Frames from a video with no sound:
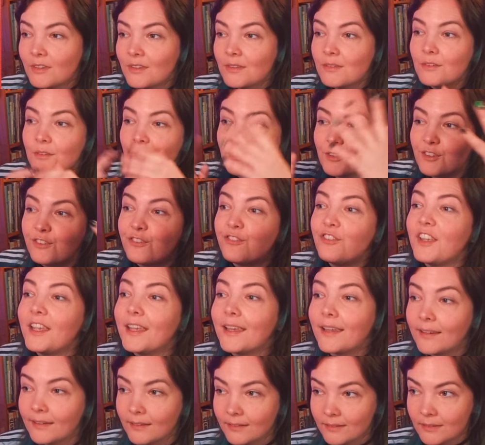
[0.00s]

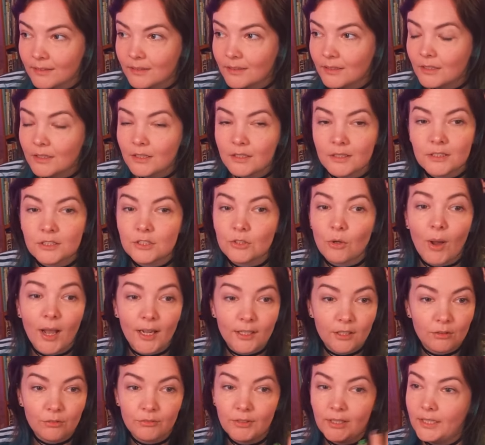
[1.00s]
sphere, so I
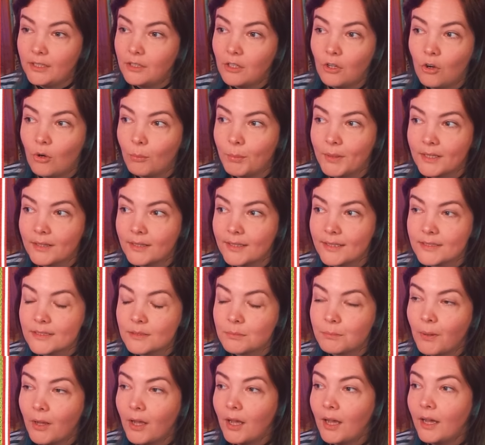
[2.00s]
don't really know about this,
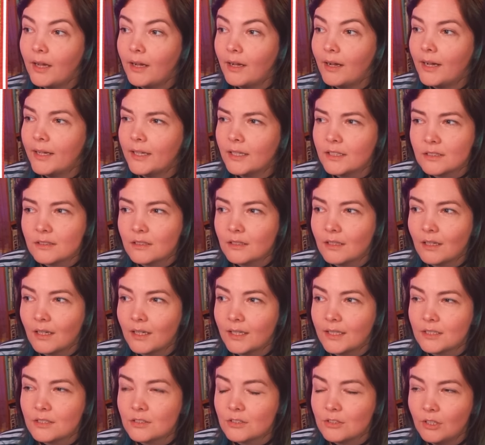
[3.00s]
but I
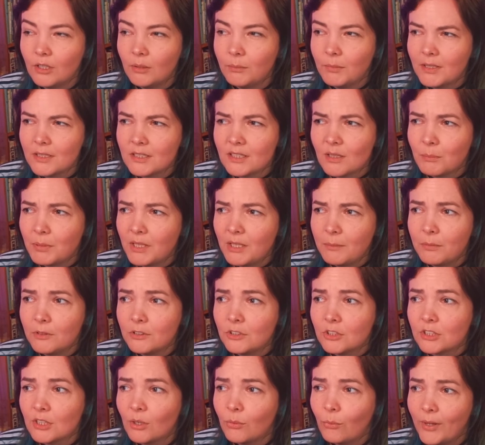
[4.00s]
assume that some people
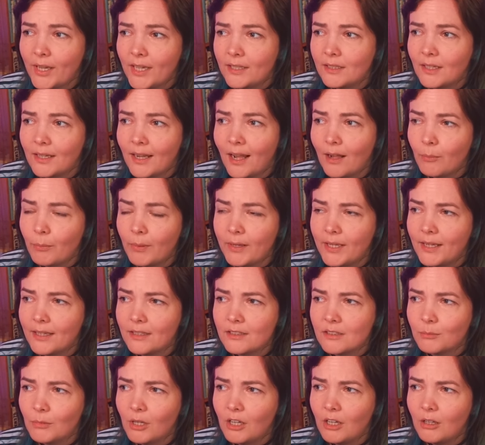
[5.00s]
just are weirded out by
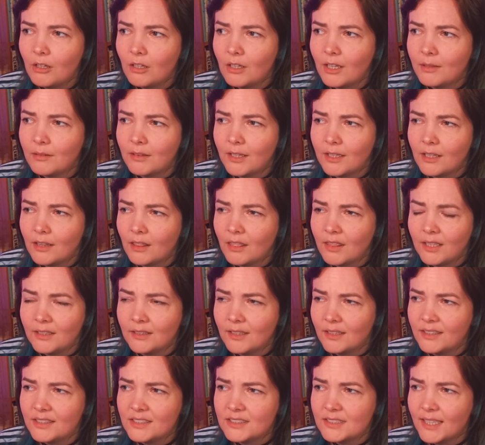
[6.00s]
ASMR and they think
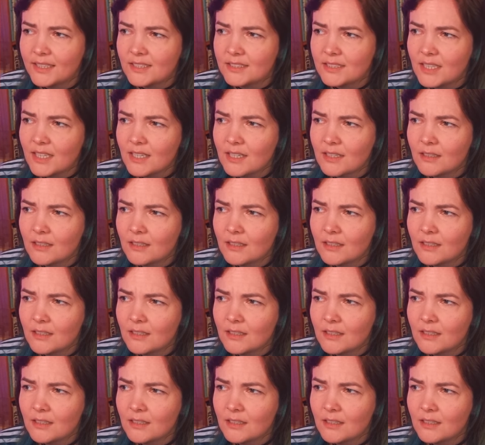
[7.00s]
that it's sexy.